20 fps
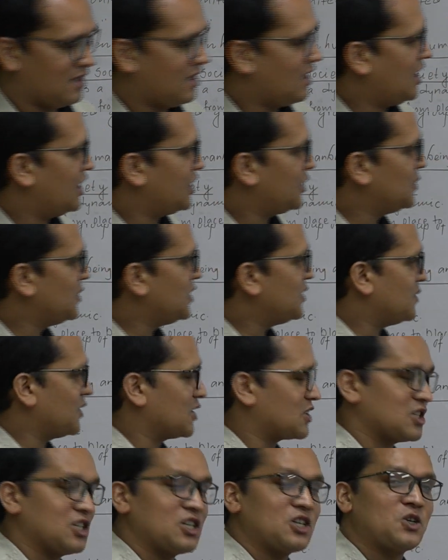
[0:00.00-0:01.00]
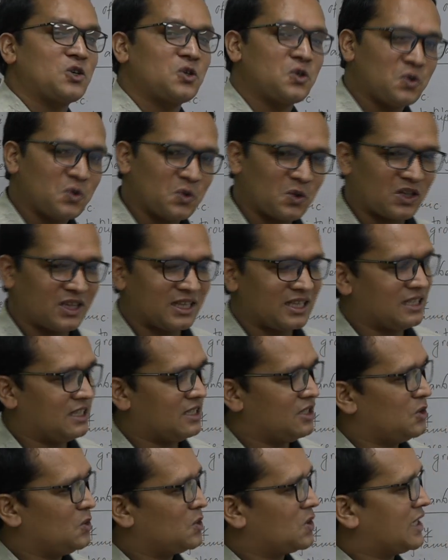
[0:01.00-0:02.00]
a universal truth.
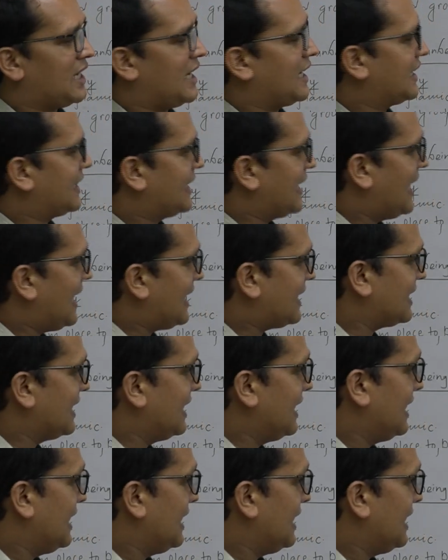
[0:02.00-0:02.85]
Look like that.